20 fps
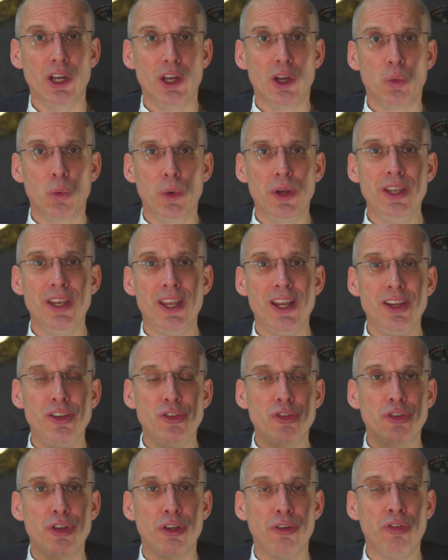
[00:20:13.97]
We need
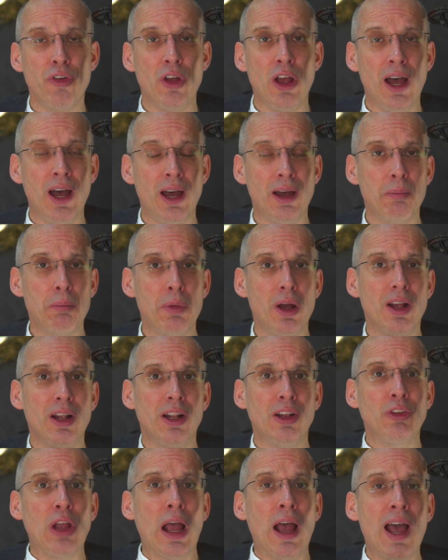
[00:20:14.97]
to
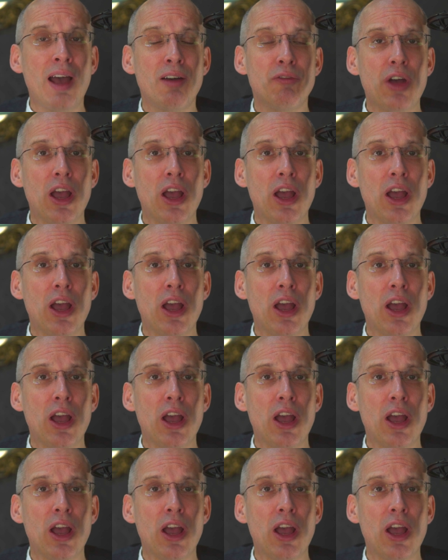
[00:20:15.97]
have